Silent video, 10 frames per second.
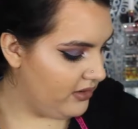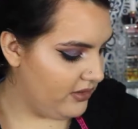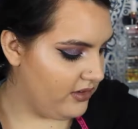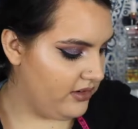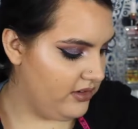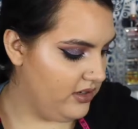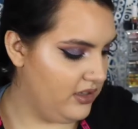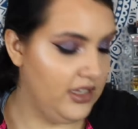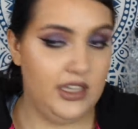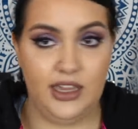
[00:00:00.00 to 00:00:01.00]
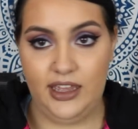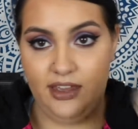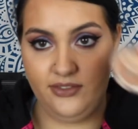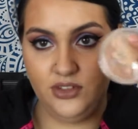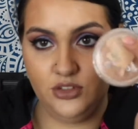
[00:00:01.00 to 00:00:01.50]
or like I
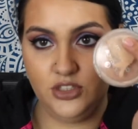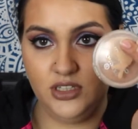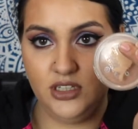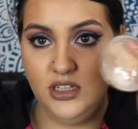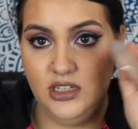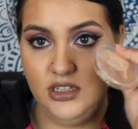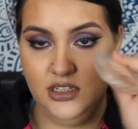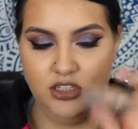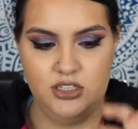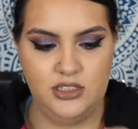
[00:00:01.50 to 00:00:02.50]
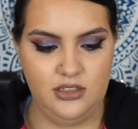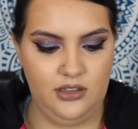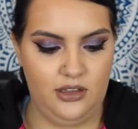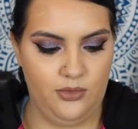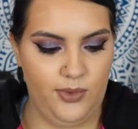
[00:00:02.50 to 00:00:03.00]
have usually just
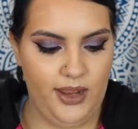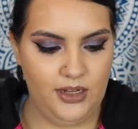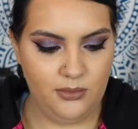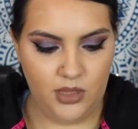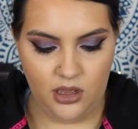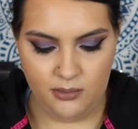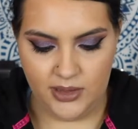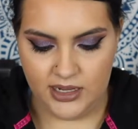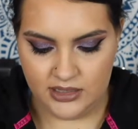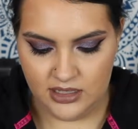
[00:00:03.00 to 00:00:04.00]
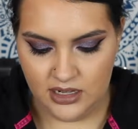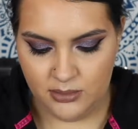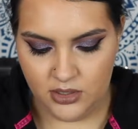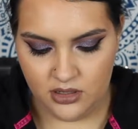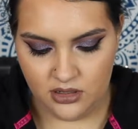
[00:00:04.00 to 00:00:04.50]
like a random compact that I
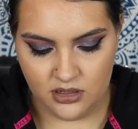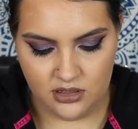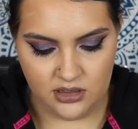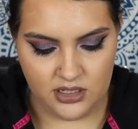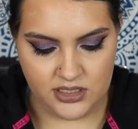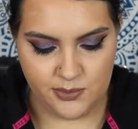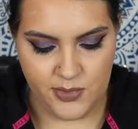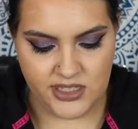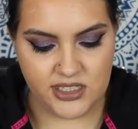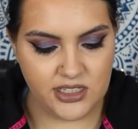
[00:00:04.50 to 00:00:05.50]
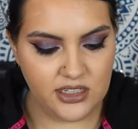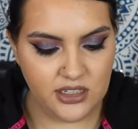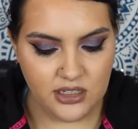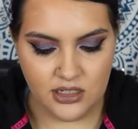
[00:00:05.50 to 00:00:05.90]
put it on and then it's messy.